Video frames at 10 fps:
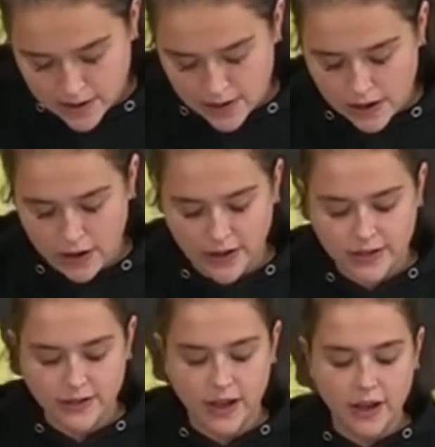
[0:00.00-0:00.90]
Like
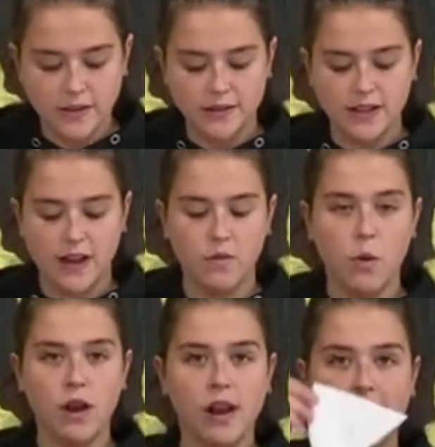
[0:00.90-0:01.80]
so. So you have
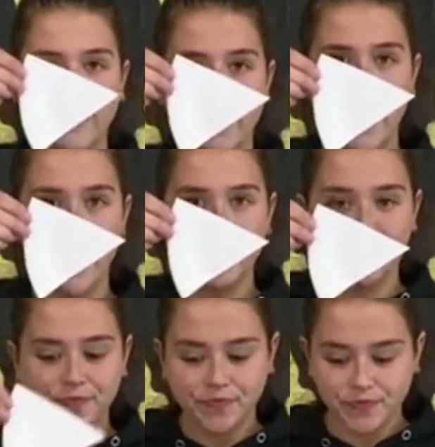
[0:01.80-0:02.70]
one like that.
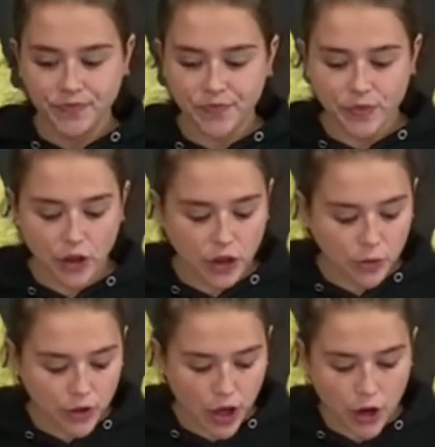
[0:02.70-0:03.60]
You
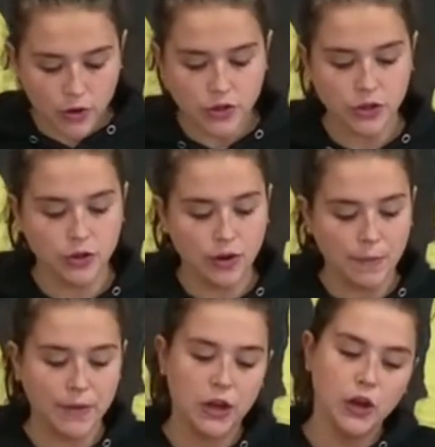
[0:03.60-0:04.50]
are going to grab
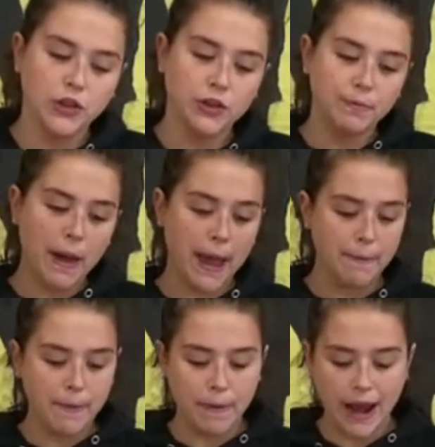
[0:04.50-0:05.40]
the other
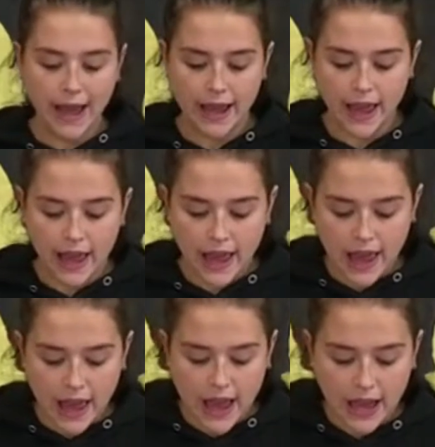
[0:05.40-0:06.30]
paper plate
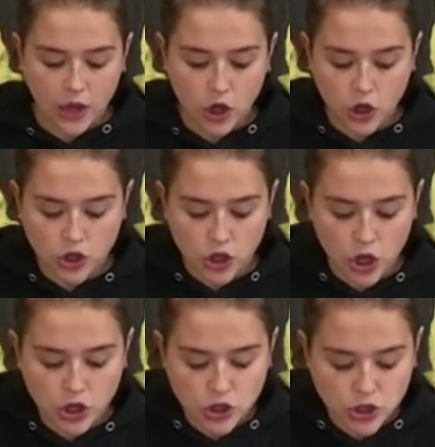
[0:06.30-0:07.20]
and cut
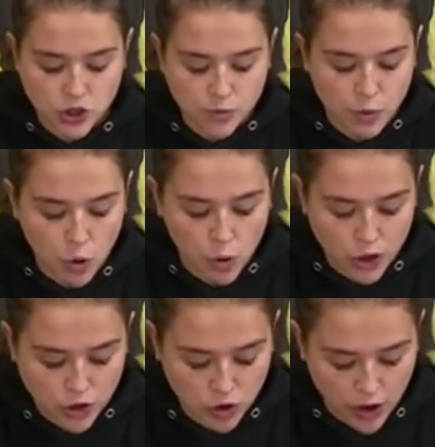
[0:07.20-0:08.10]
a smaller
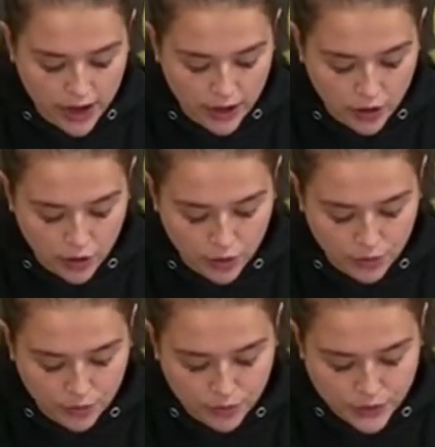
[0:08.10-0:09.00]

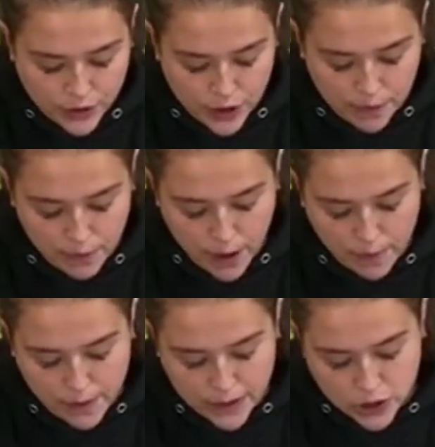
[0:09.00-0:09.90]
triangle. So
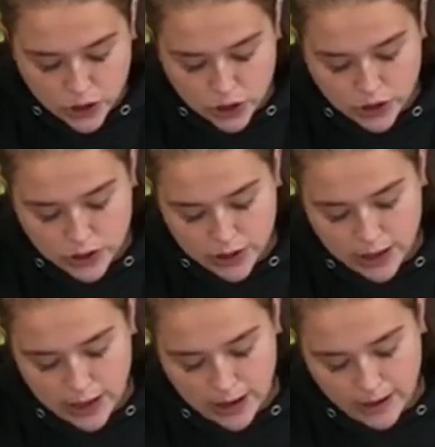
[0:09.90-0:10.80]
probably just
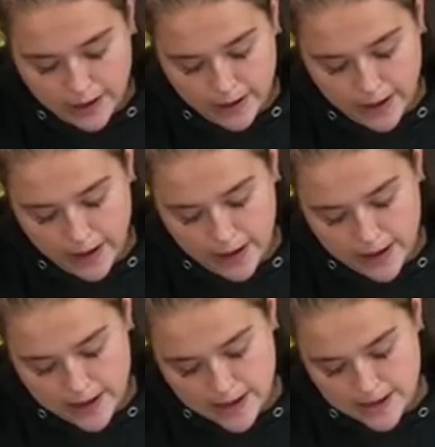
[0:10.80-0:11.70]
like
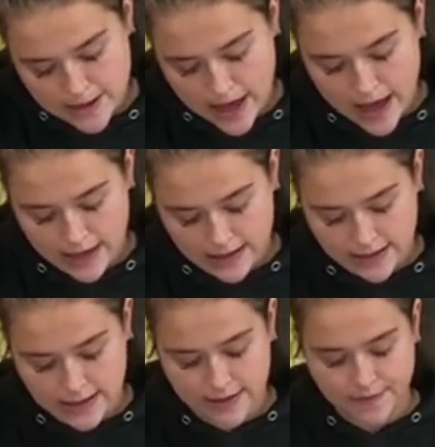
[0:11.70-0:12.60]
that.